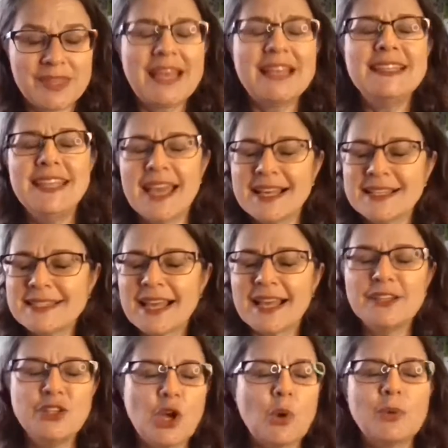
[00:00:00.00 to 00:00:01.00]
And yes,
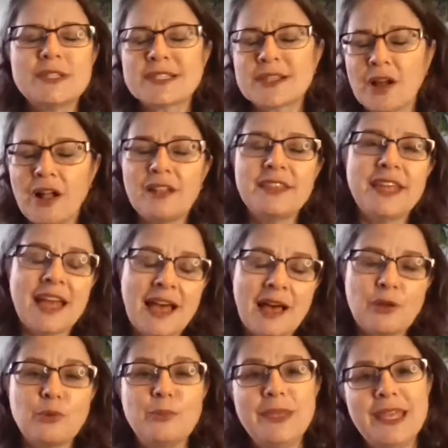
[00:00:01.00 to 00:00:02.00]
I know it's called the
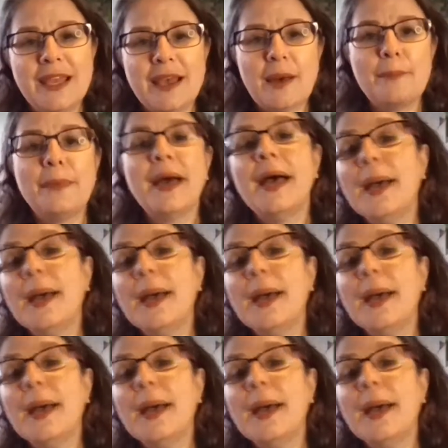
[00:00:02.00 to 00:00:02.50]
How to Become